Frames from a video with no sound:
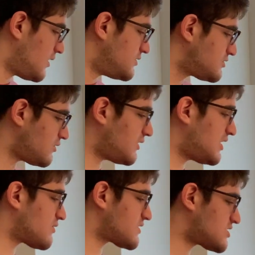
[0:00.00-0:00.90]
So
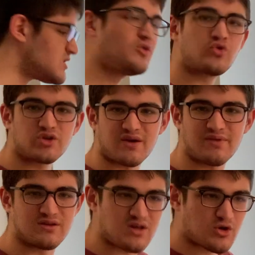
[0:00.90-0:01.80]
here, the C neutral
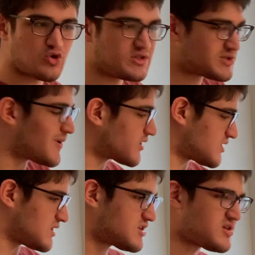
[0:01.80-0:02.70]
seventh is actually spelled as
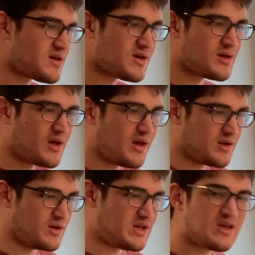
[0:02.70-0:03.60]
a C,
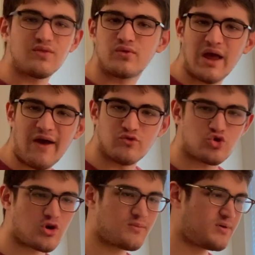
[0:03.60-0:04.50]
D3 halves
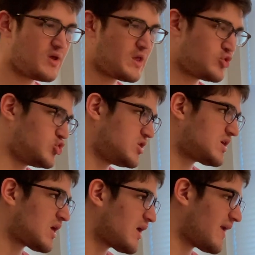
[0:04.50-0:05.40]
sharp,
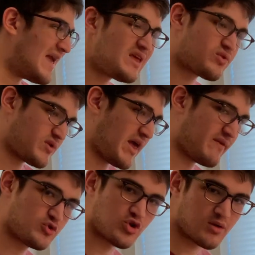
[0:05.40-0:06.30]
G, A3
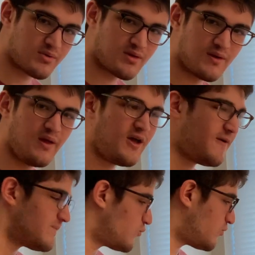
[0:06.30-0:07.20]
halves sharp,
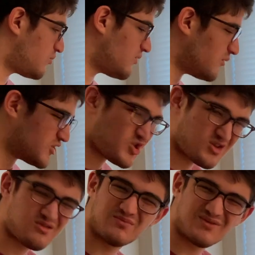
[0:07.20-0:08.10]
which
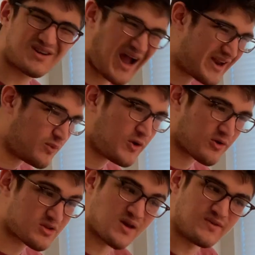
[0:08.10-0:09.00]
is kind of
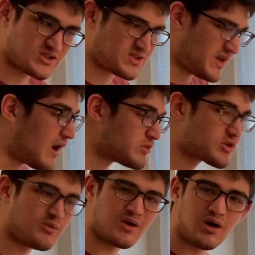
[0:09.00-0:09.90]
weird. It's obviously not what's
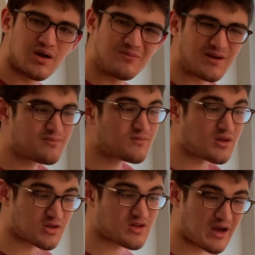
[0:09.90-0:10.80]
going on, but it
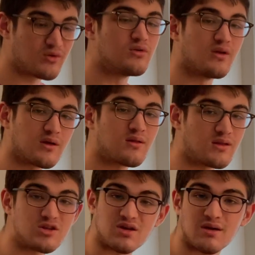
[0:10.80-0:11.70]
does sound
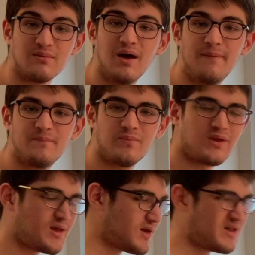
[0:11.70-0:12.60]
the same.
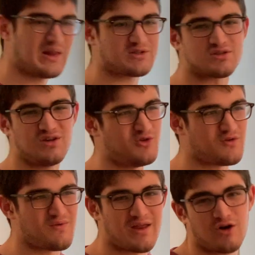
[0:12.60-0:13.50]
Classic use
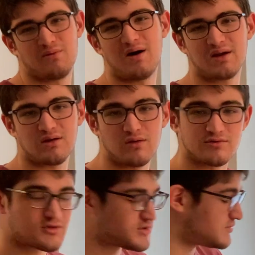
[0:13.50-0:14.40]
of enharmonic
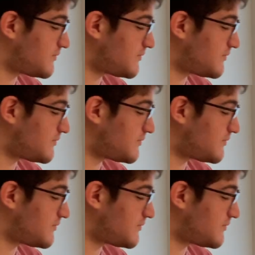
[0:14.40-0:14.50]
notes.